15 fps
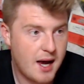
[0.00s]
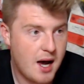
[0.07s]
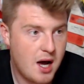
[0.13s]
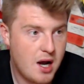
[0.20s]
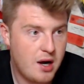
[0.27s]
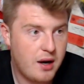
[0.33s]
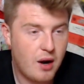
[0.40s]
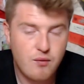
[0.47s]

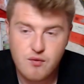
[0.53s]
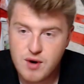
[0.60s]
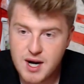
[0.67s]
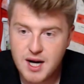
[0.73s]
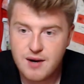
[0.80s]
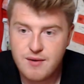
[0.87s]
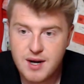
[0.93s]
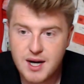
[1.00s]
And
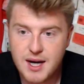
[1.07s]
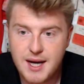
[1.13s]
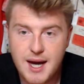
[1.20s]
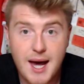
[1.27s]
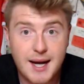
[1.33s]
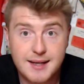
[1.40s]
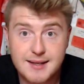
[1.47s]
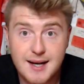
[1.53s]
really, really
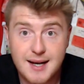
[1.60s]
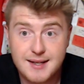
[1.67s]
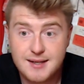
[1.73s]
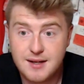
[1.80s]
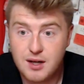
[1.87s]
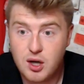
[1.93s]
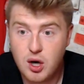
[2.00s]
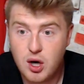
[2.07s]

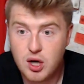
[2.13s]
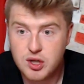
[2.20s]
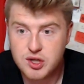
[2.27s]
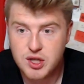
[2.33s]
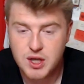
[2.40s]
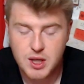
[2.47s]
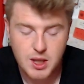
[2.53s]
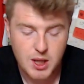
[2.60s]
excited, of course.